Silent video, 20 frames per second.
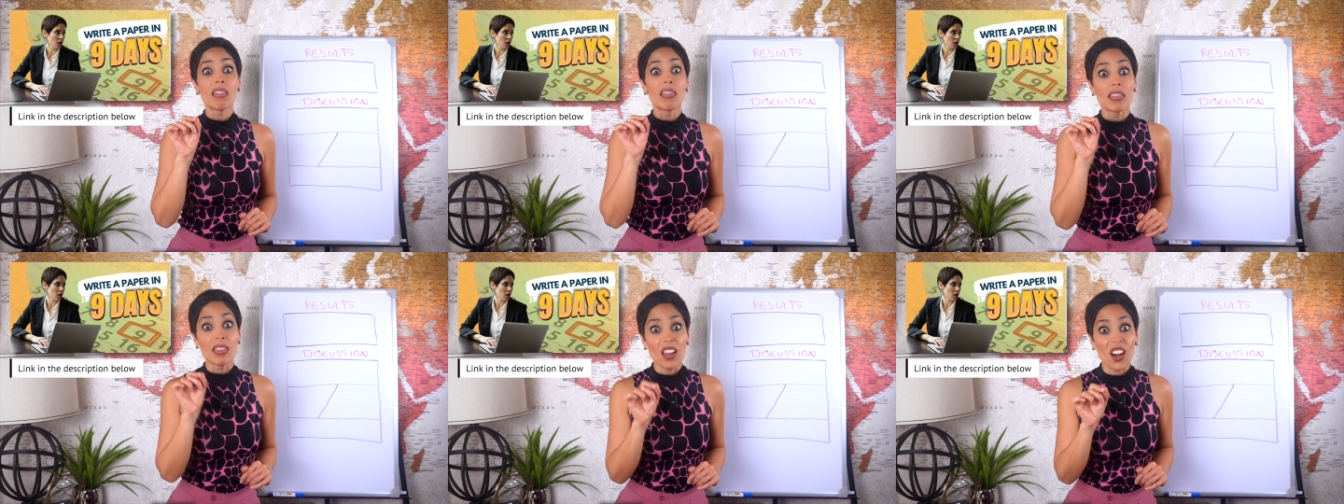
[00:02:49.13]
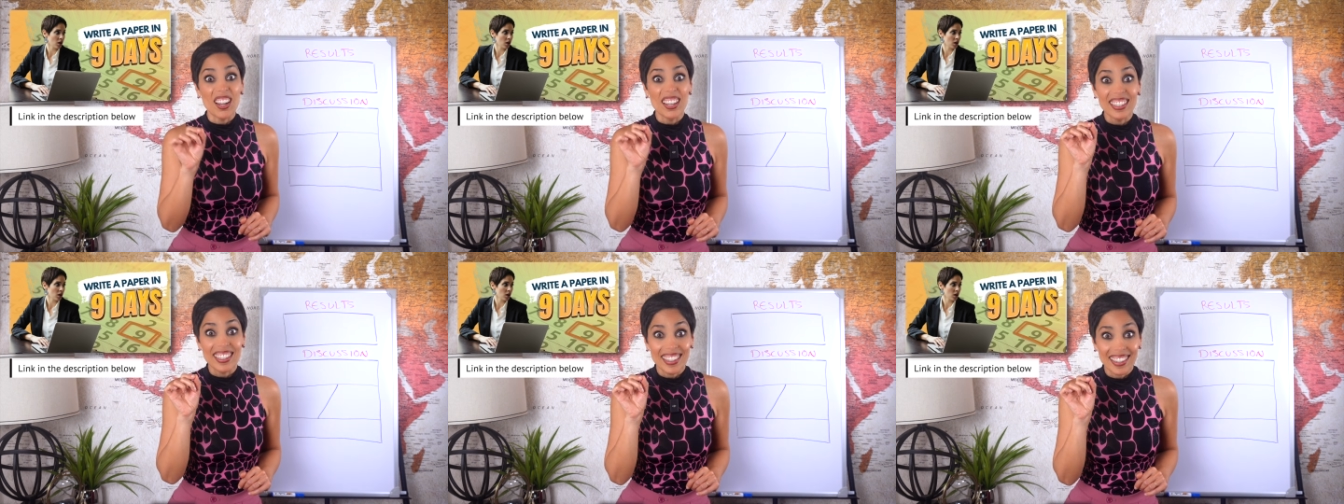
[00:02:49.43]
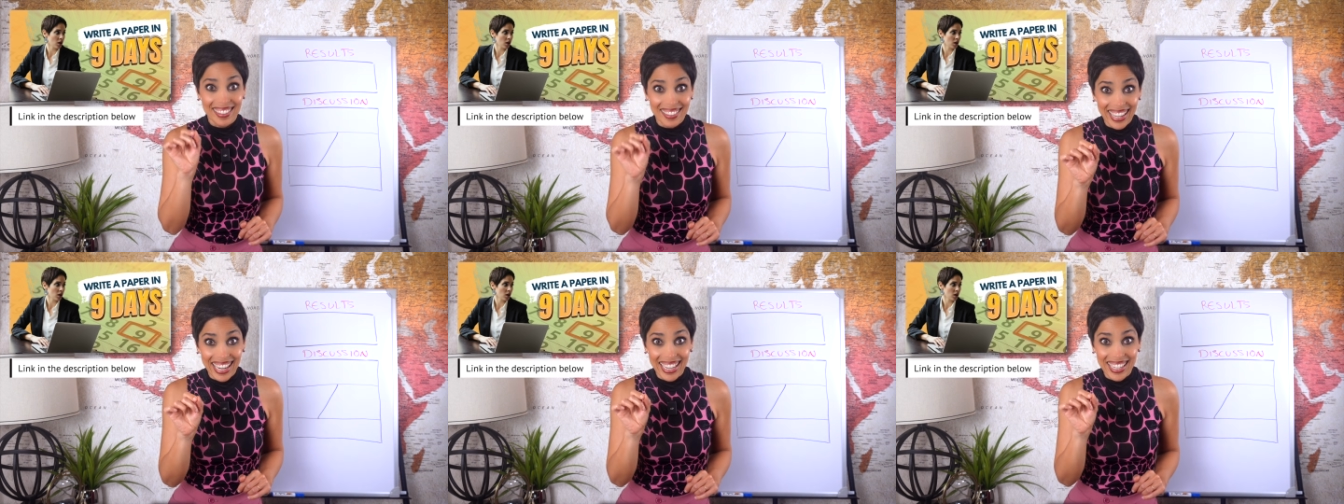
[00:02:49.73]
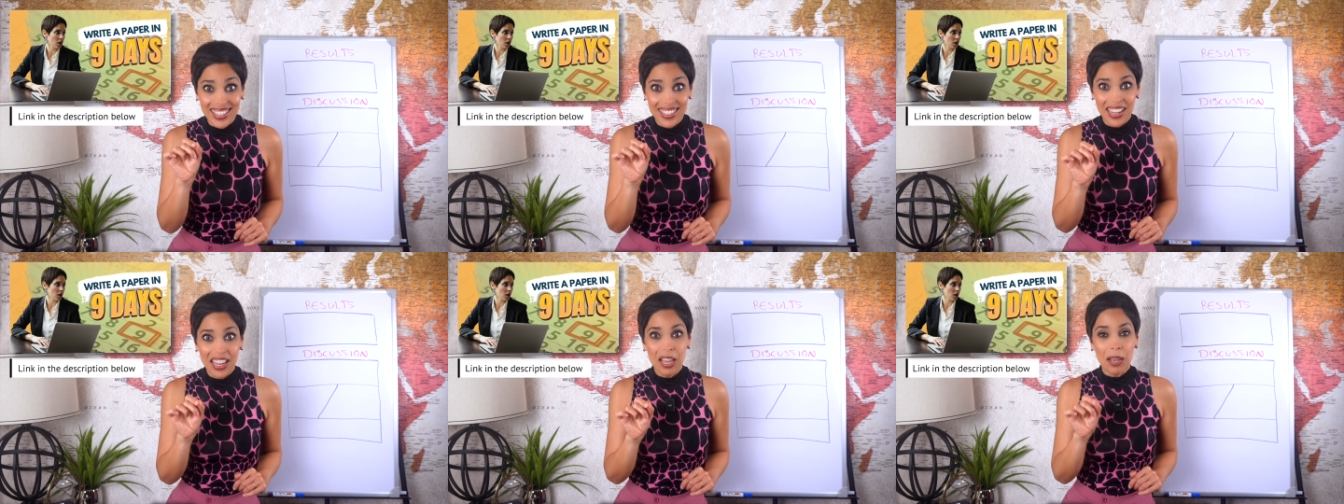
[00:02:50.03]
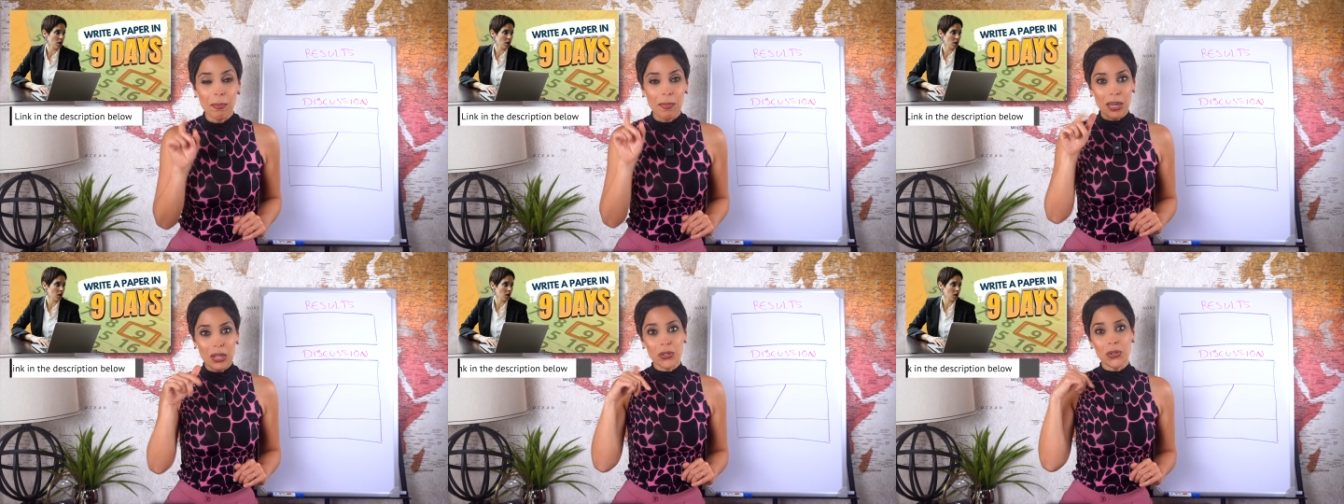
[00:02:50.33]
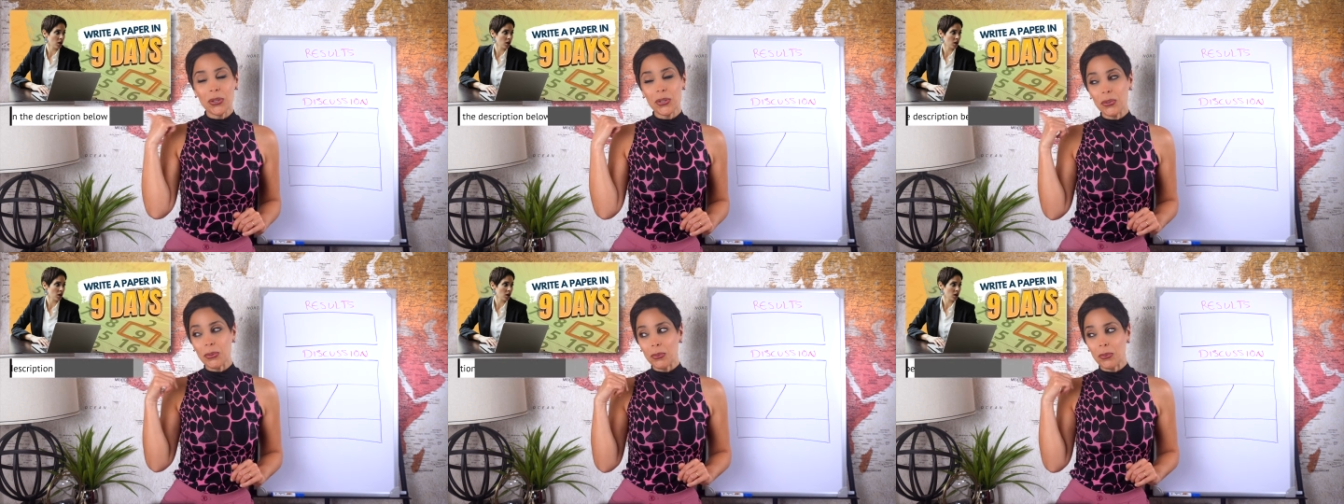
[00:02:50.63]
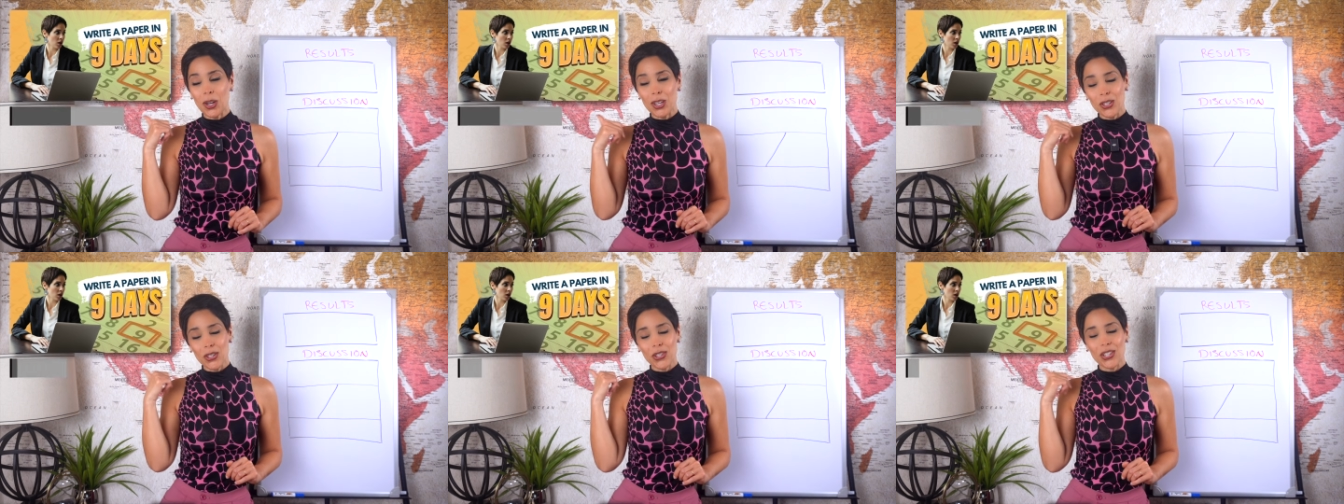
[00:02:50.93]
9 days. Make sure you
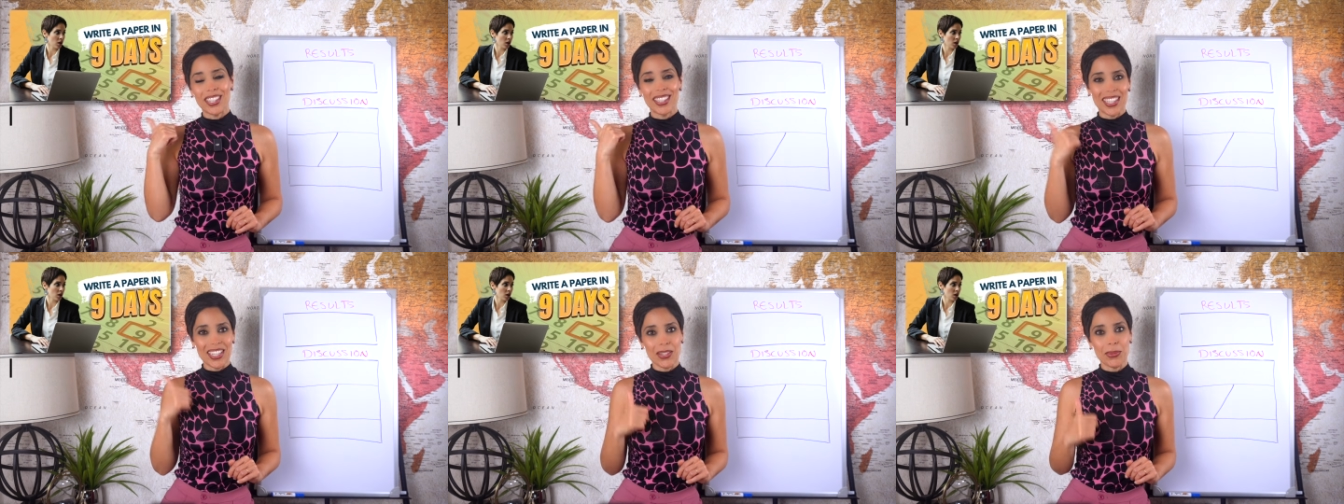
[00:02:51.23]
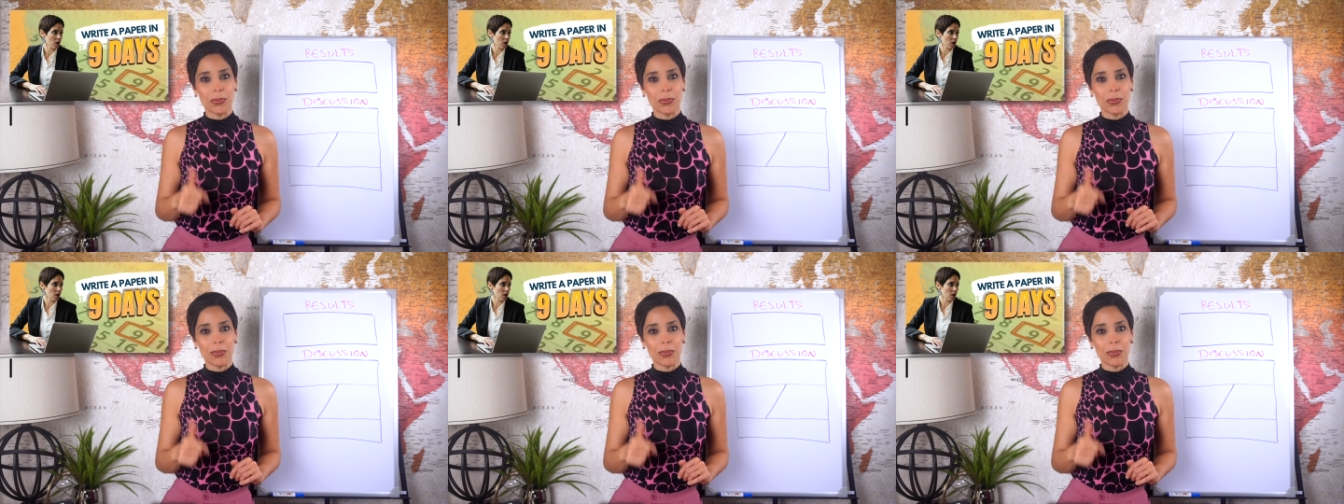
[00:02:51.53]
watch this